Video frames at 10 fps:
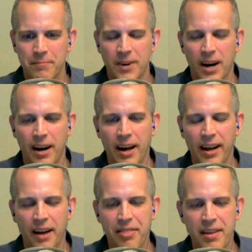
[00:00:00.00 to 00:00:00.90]

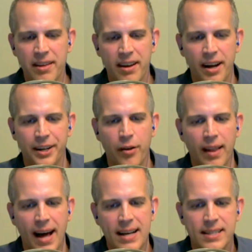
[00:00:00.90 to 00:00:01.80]
I think the
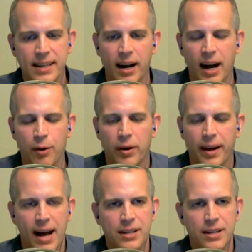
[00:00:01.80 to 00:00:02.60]
last thing I wanted to ask